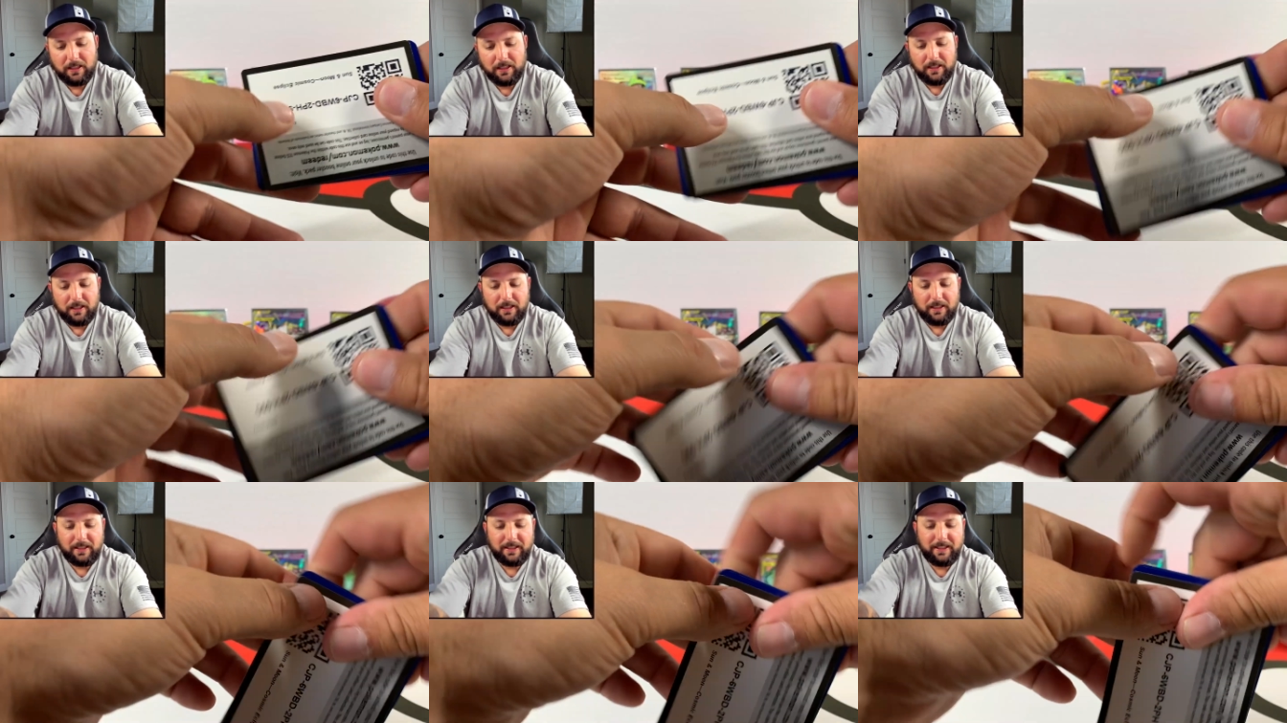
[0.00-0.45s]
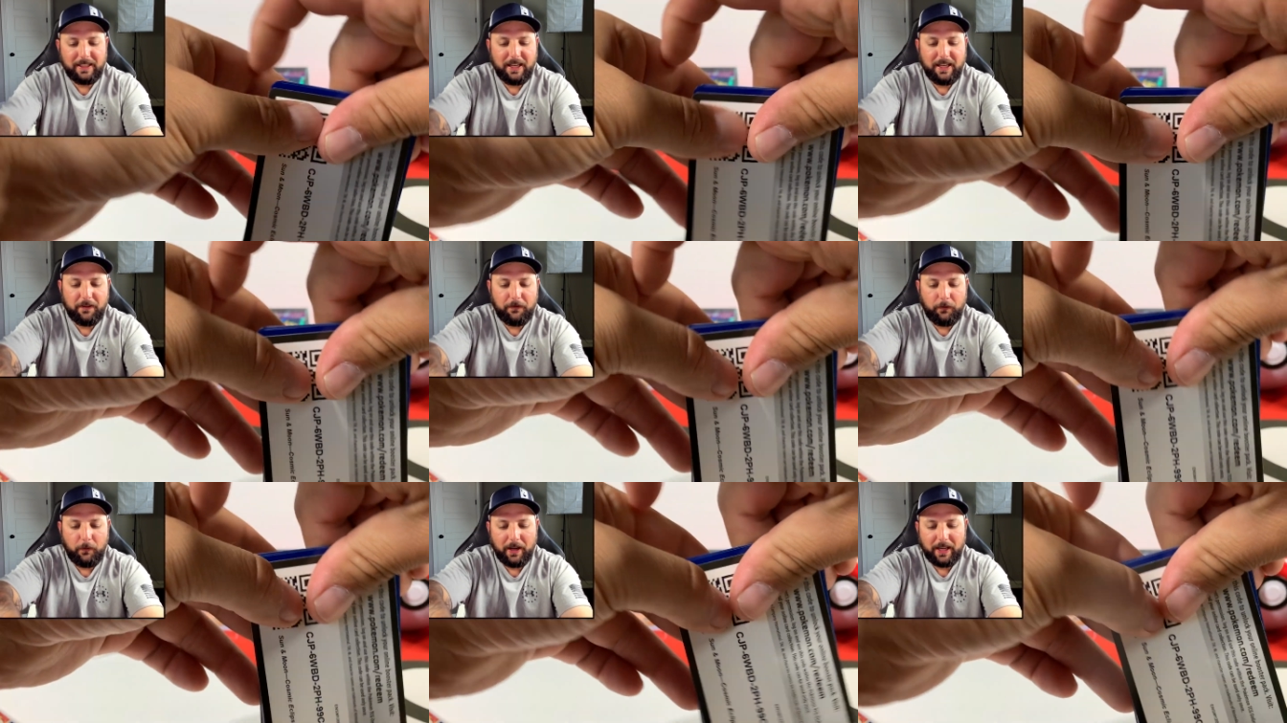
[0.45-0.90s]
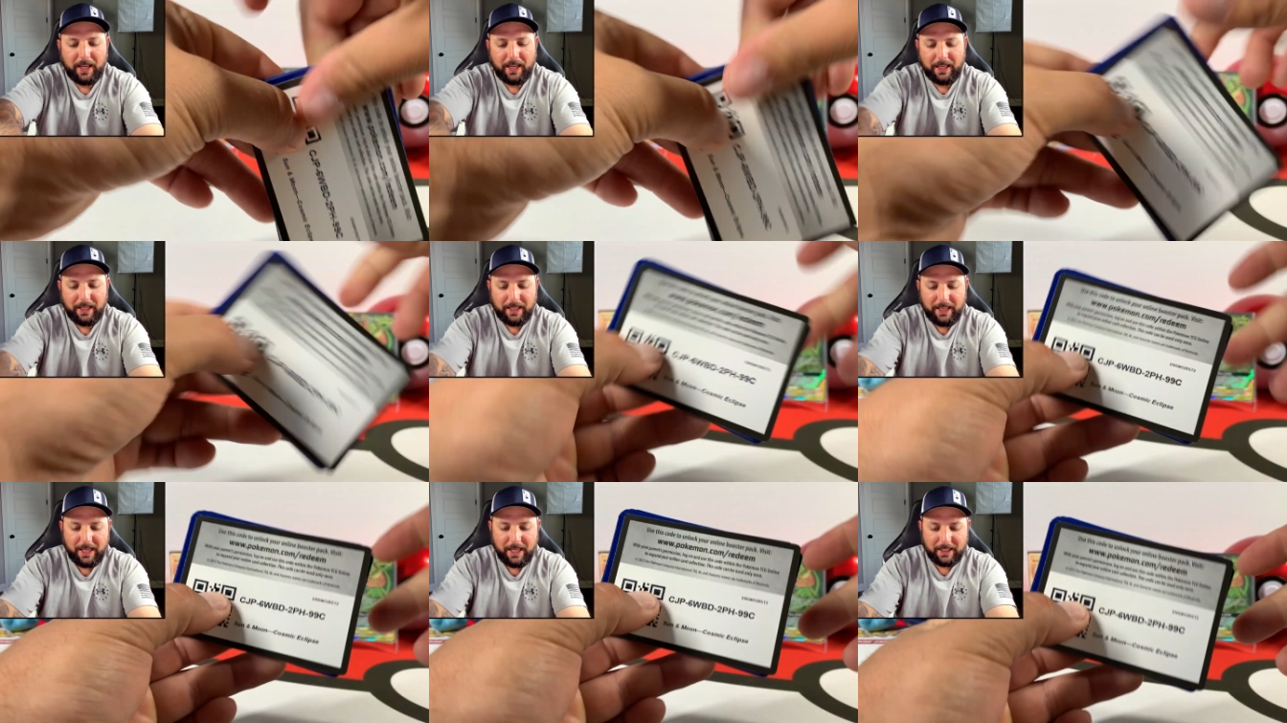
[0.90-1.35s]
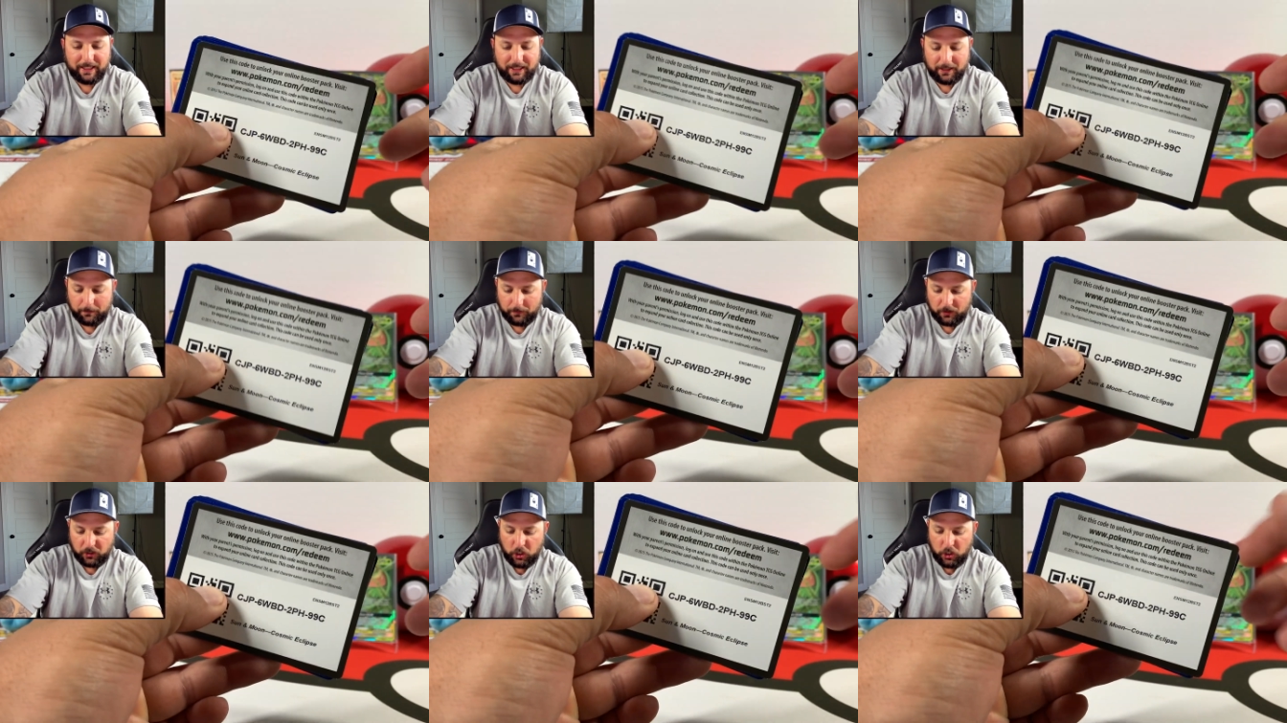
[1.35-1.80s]
See if we can get
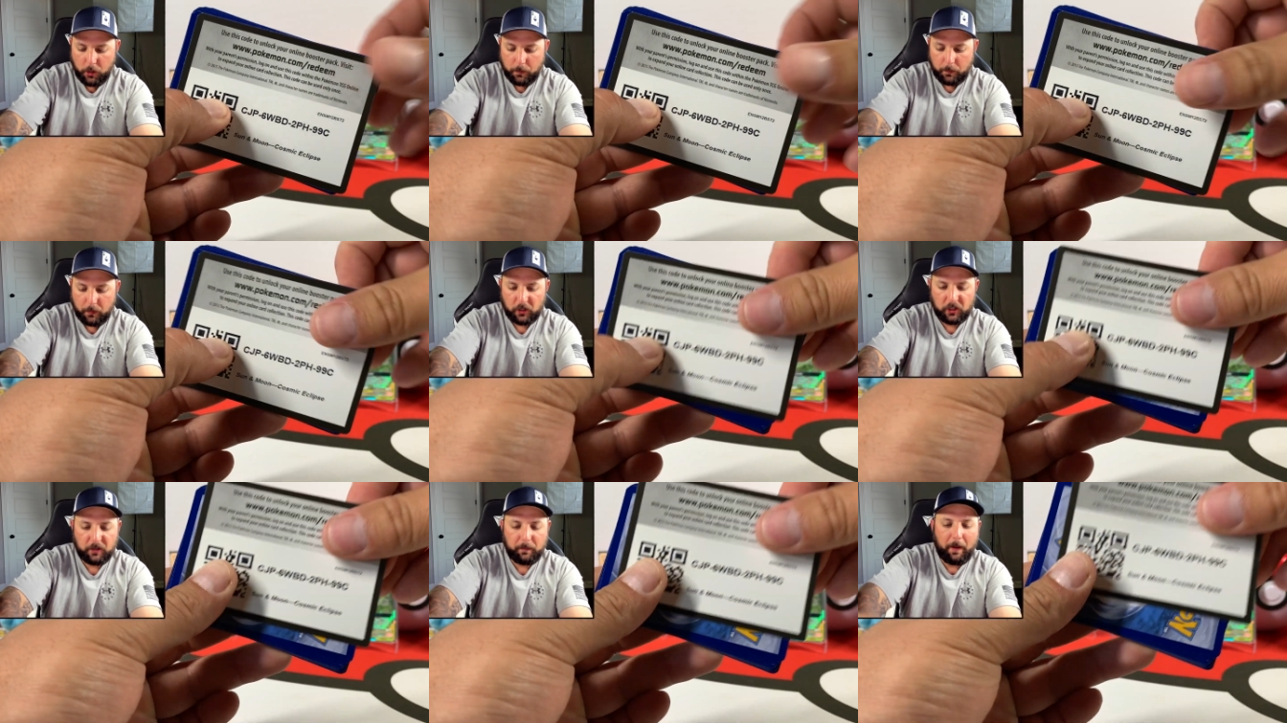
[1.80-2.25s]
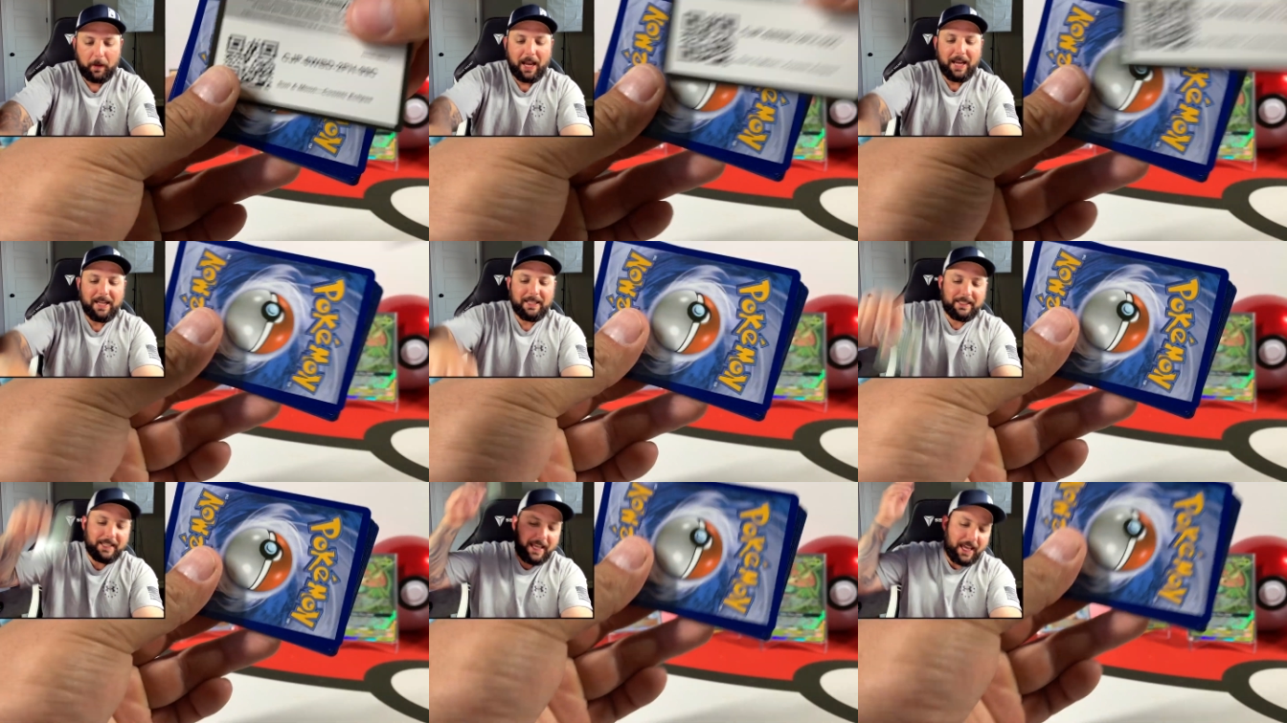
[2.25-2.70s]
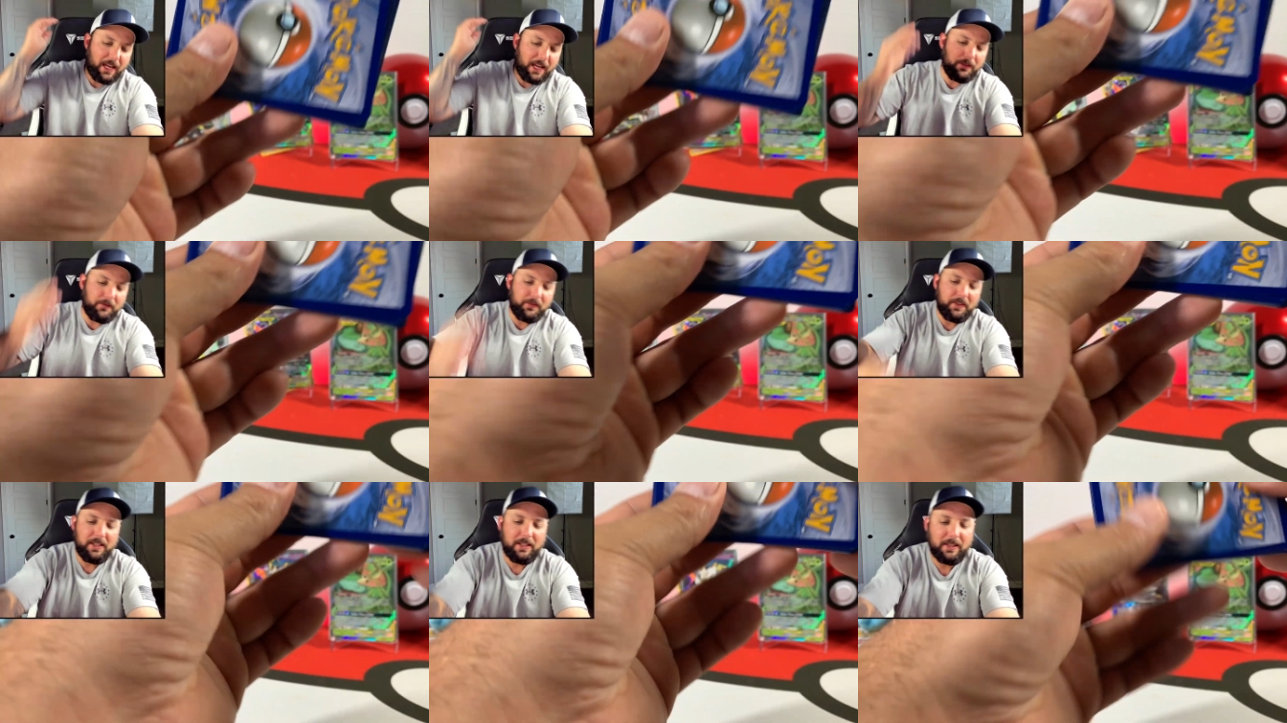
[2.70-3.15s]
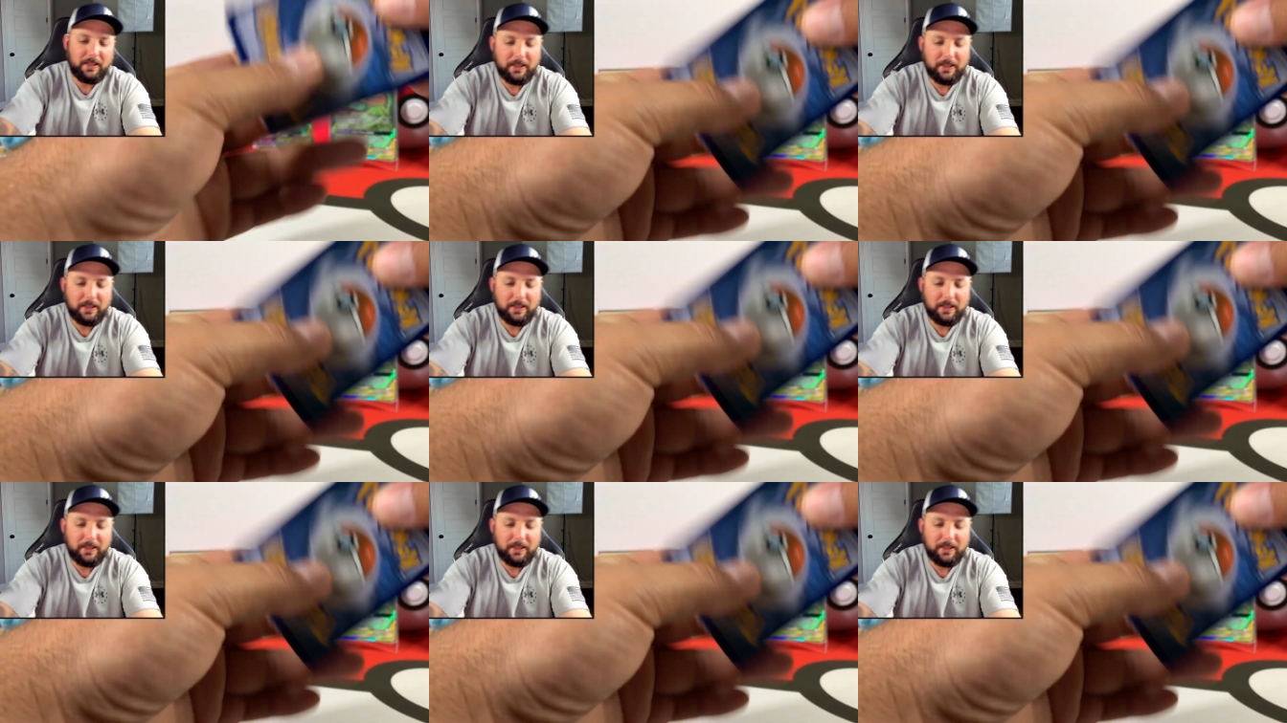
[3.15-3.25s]
some super spice out of it.